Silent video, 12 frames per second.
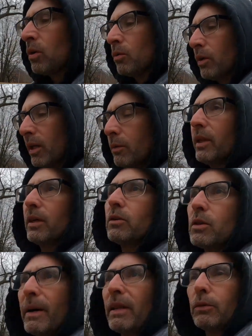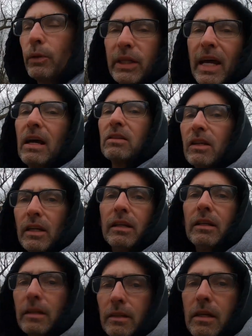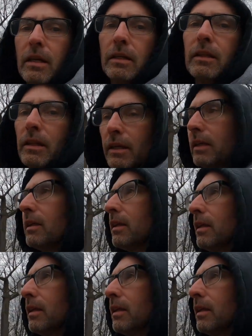Well, anyway, there was about 3,000 Indians that